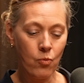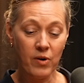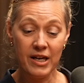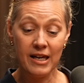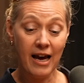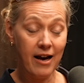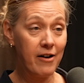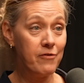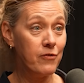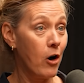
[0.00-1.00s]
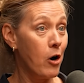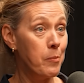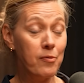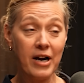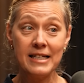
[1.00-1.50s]
we have our
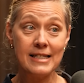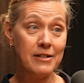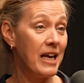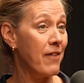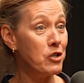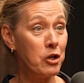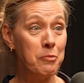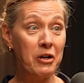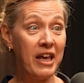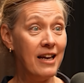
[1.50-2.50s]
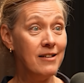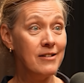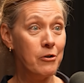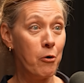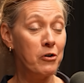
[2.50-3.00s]
brain cells have to
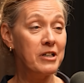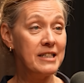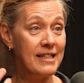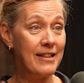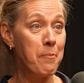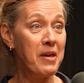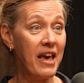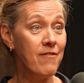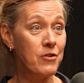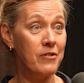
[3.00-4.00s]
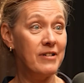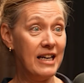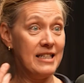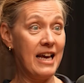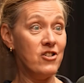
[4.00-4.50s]
communicate in order to see that behavior,
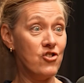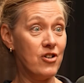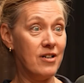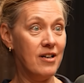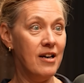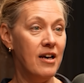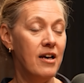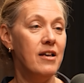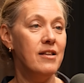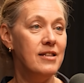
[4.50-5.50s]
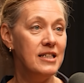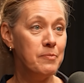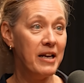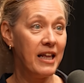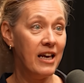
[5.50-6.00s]
attention.
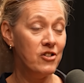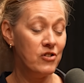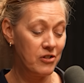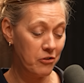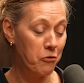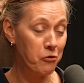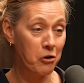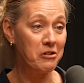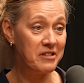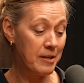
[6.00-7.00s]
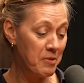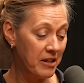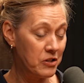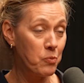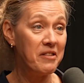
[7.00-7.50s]
These medications, although they're called
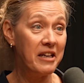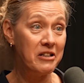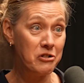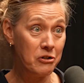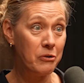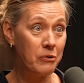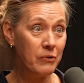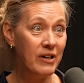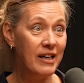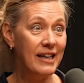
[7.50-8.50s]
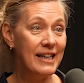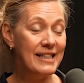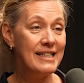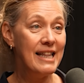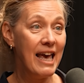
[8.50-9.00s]
stimulants, what they do
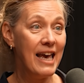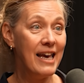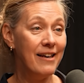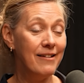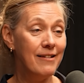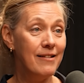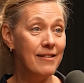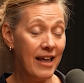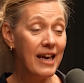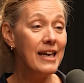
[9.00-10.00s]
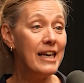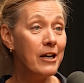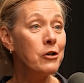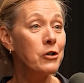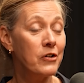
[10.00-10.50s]
is they they
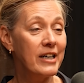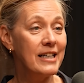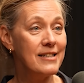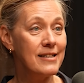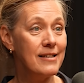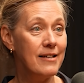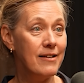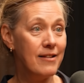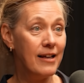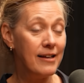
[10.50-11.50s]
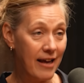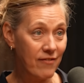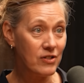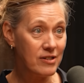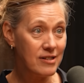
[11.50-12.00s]
increase the
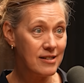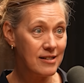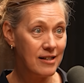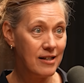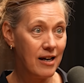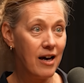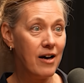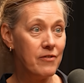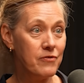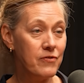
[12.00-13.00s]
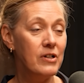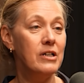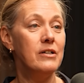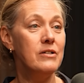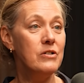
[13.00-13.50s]
levels of
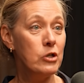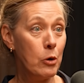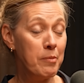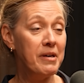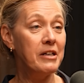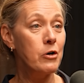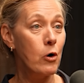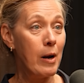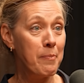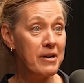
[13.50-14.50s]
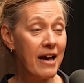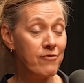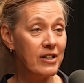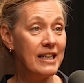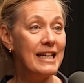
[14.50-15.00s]
dopamine and
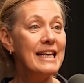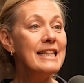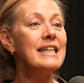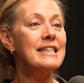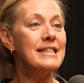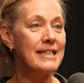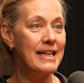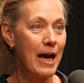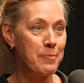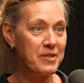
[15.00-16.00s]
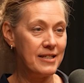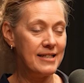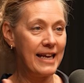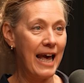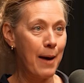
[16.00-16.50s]
norepinephrine in these
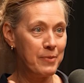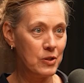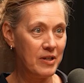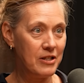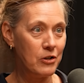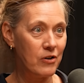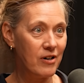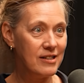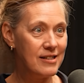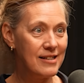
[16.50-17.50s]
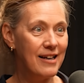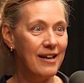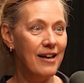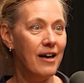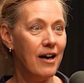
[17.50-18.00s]
synapses, the gap between the neurons.
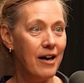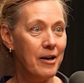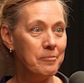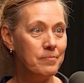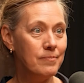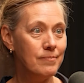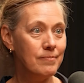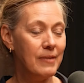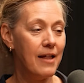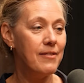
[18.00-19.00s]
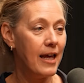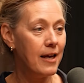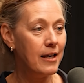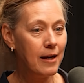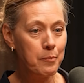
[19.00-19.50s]
Um, and
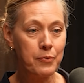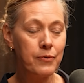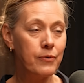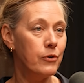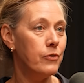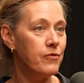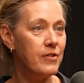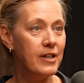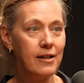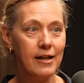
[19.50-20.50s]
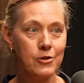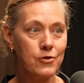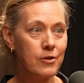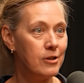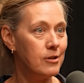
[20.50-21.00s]
they improve the
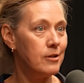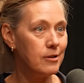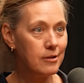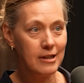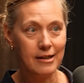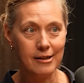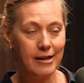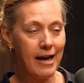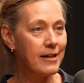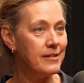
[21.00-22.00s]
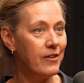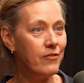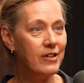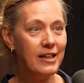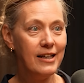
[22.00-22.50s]
electrical
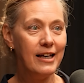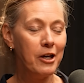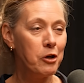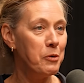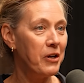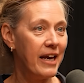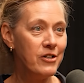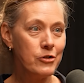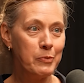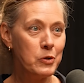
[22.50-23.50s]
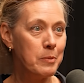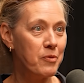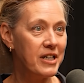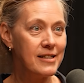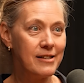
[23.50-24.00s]
activity and communication between
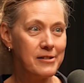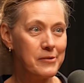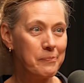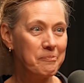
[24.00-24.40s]
brain cells.